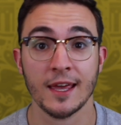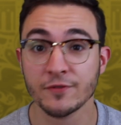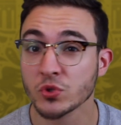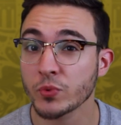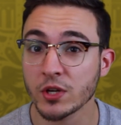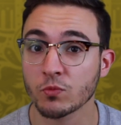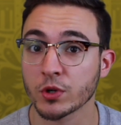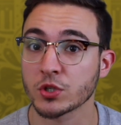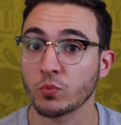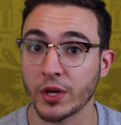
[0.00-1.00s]
if Sweden
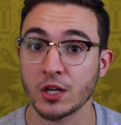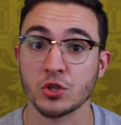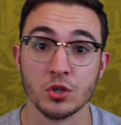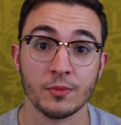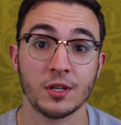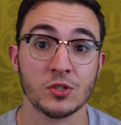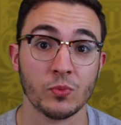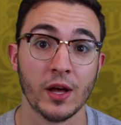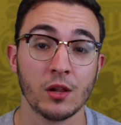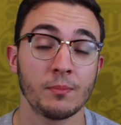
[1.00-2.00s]
were to win and Germany as
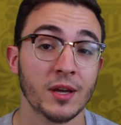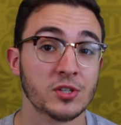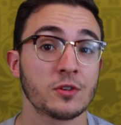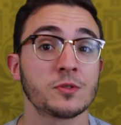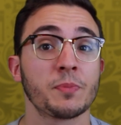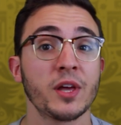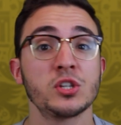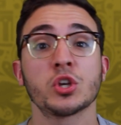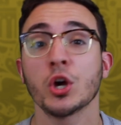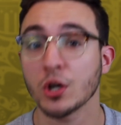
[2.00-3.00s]
well, Mexico's
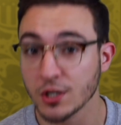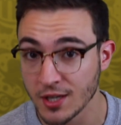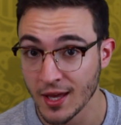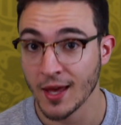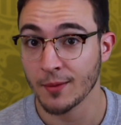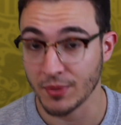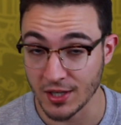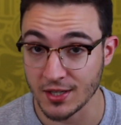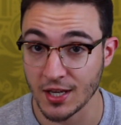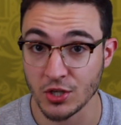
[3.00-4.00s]
place could
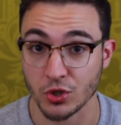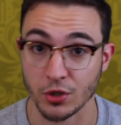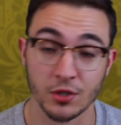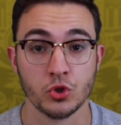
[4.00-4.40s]
be in danger.